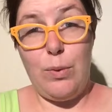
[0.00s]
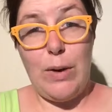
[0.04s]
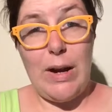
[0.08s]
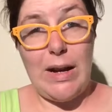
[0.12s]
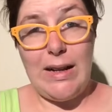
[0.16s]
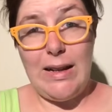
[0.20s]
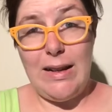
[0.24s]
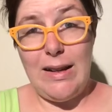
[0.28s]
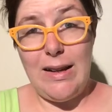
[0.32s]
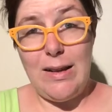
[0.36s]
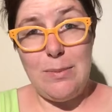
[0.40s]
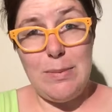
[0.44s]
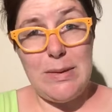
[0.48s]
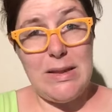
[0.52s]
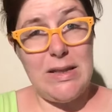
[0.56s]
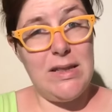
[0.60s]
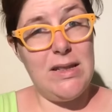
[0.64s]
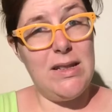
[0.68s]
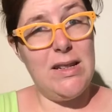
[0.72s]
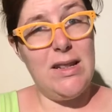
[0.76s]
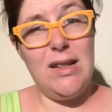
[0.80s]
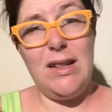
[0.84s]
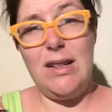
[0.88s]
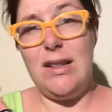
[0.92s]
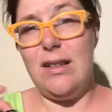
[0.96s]
red
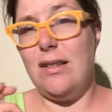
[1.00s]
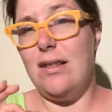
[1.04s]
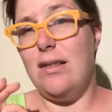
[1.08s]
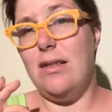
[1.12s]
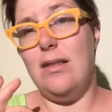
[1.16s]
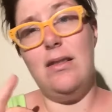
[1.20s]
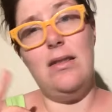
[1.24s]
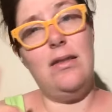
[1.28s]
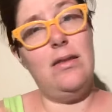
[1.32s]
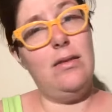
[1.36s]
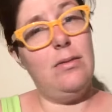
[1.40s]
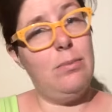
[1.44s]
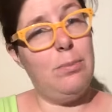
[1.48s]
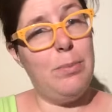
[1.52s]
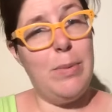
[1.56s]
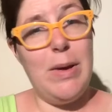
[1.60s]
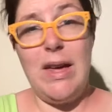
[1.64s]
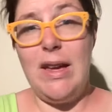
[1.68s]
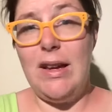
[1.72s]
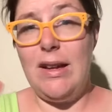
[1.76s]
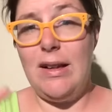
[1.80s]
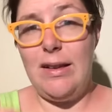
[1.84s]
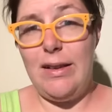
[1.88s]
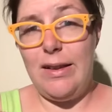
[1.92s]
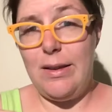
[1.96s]
lipstick,
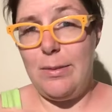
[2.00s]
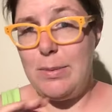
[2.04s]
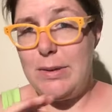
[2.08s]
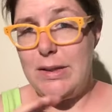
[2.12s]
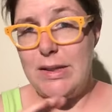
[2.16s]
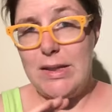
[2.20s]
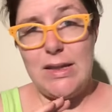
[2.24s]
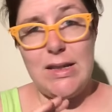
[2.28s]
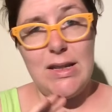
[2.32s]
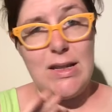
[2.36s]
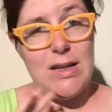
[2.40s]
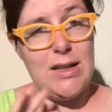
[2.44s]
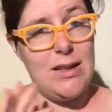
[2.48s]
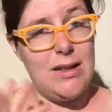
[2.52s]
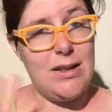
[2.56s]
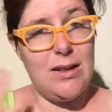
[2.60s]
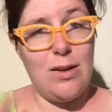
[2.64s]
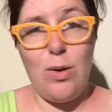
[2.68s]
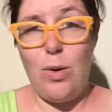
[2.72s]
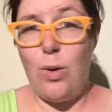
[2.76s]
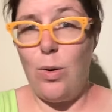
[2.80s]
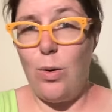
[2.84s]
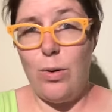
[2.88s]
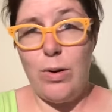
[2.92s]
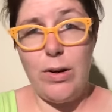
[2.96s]
pink lipstick,
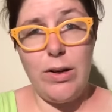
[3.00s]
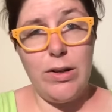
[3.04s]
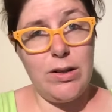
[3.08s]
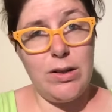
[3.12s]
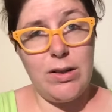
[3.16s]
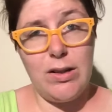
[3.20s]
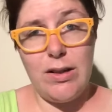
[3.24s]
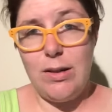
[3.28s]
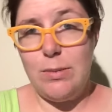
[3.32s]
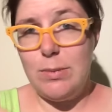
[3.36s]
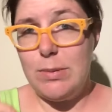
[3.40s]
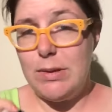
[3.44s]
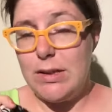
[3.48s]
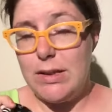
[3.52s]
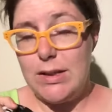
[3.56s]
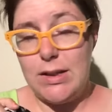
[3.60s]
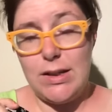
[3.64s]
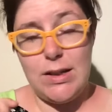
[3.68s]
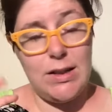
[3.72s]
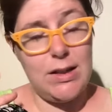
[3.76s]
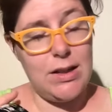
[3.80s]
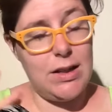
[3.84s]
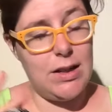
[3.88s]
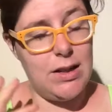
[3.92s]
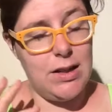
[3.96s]
orange
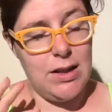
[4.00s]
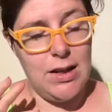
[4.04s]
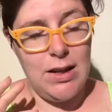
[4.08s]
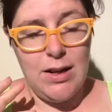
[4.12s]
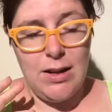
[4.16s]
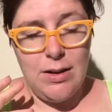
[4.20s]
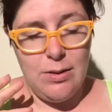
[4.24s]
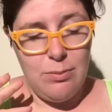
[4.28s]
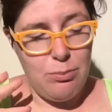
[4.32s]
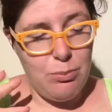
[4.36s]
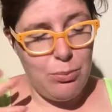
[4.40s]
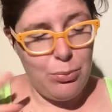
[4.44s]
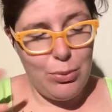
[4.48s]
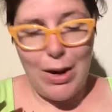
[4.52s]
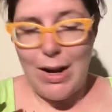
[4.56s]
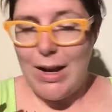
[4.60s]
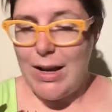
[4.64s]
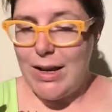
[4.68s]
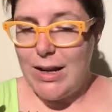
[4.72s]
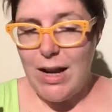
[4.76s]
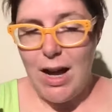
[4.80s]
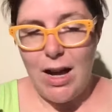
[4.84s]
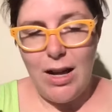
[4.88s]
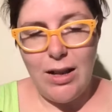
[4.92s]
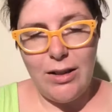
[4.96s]
lipstick,
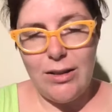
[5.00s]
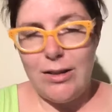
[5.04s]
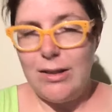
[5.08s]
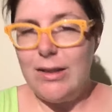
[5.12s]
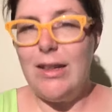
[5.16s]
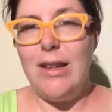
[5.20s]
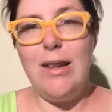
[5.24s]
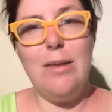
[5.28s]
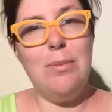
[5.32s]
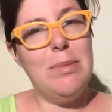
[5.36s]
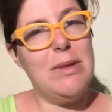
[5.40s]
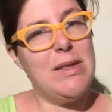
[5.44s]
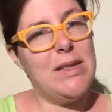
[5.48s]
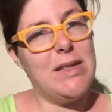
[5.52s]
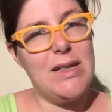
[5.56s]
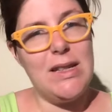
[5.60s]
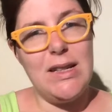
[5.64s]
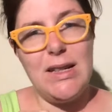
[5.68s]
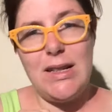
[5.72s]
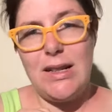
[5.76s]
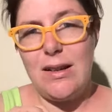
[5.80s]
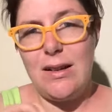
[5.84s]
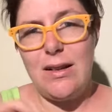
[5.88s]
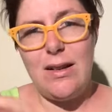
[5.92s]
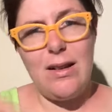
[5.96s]
bright colored
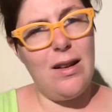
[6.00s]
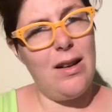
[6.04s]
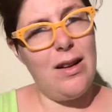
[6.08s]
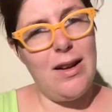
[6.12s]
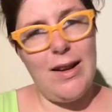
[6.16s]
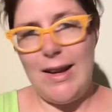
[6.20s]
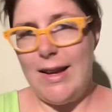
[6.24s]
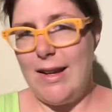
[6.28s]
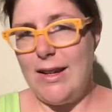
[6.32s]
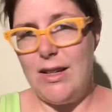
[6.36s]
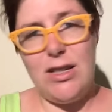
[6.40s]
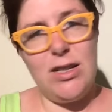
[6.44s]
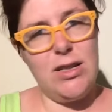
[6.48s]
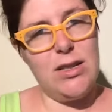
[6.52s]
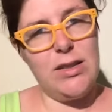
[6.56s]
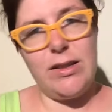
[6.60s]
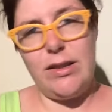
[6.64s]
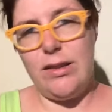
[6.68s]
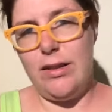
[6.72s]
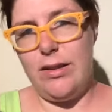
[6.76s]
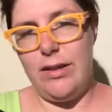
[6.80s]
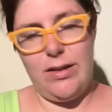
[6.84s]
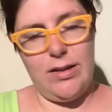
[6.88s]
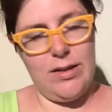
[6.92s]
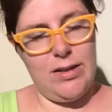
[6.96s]
lipstick. It just
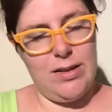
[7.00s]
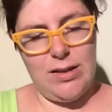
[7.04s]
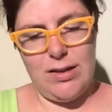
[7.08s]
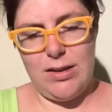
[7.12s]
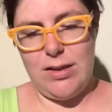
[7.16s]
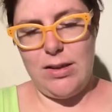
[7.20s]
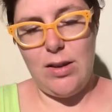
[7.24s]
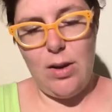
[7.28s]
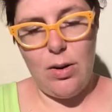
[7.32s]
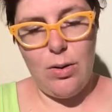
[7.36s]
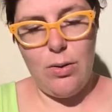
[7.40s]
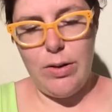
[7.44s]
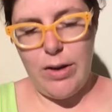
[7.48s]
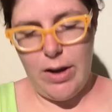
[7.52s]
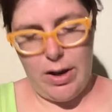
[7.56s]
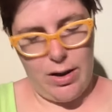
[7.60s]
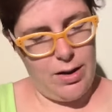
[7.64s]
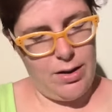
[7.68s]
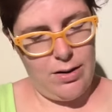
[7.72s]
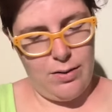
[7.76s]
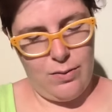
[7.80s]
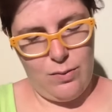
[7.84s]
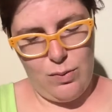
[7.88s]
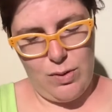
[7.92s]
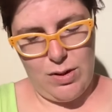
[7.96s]
looks so
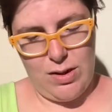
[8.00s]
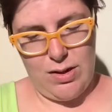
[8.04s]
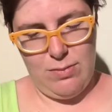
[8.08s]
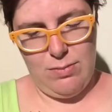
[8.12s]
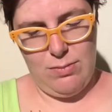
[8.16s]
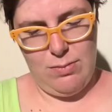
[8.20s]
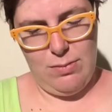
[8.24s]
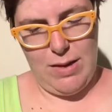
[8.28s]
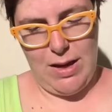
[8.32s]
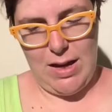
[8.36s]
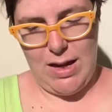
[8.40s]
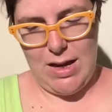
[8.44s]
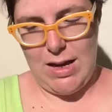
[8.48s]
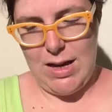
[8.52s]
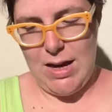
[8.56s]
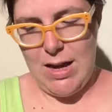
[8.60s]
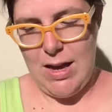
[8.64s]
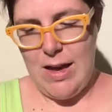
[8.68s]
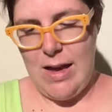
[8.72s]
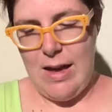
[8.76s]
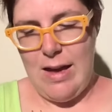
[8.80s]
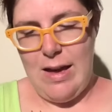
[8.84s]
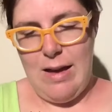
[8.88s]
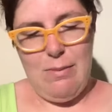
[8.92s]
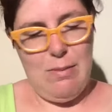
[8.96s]
good with me,
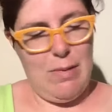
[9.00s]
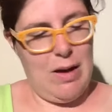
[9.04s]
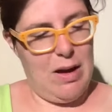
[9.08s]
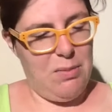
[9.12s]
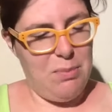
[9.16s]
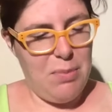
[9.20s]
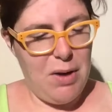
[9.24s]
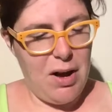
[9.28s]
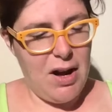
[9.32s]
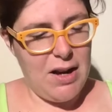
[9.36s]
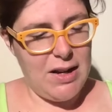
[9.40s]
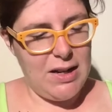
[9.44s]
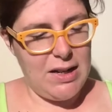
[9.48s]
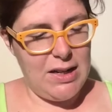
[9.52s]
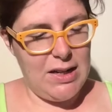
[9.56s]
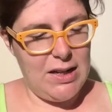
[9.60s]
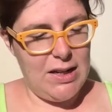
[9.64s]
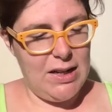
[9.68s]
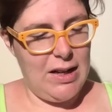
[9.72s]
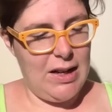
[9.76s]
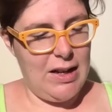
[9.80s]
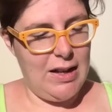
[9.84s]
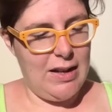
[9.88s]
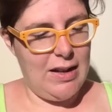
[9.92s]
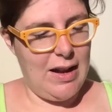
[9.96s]
my
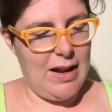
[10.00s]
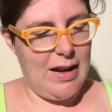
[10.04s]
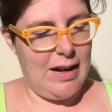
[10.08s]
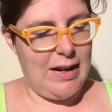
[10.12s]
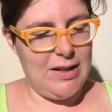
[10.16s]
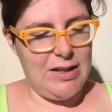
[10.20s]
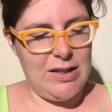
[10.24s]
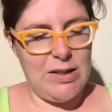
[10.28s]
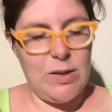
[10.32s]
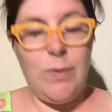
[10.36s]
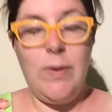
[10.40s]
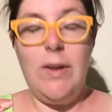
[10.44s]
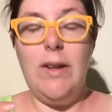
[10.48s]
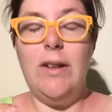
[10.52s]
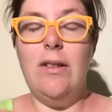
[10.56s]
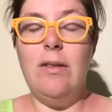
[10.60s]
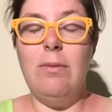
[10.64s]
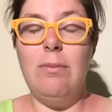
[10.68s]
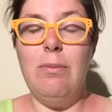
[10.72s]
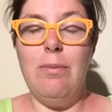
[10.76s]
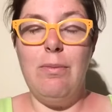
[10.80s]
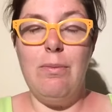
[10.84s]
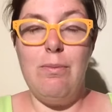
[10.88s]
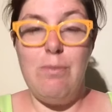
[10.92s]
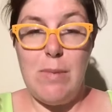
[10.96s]
body. I just feel
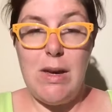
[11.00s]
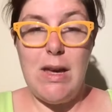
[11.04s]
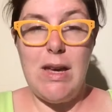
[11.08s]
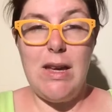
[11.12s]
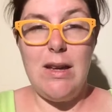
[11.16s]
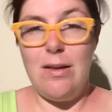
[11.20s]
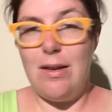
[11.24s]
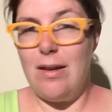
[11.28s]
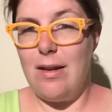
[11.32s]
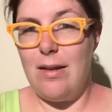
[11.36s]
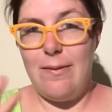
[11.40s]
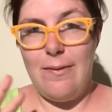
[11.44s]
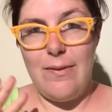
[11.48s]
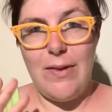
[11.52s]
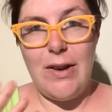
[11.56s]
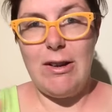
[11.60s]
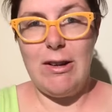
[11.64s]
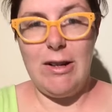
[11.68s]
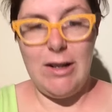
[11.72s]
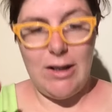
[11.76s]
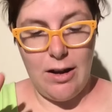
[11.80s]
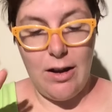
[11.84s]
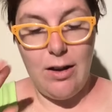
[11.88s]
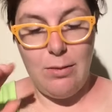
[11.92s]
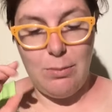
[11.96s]
me and
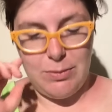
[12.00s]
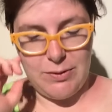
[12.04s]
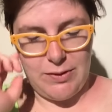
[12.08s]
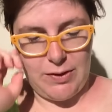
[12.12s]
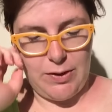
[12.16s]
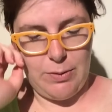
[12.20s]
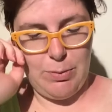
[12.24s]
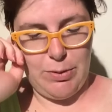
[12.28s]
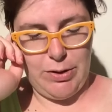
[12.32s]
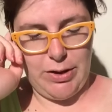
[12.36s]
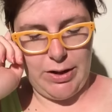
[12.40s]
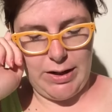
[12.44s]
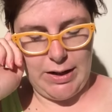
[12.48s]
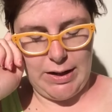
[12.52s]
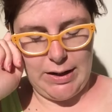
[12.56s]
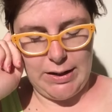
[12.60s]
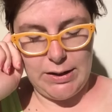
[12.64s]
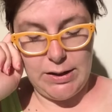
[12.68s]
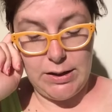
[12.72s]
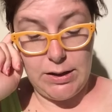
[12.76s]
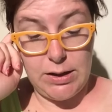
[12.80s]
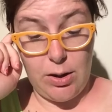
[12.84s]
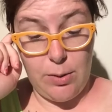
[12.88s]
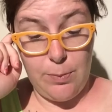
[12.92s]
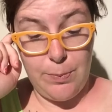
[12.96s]
very comfortable in it.
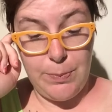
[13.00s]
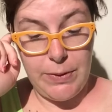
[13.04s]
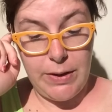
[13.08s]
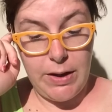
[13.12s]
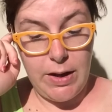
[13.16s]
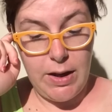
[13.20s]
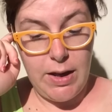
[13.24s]
So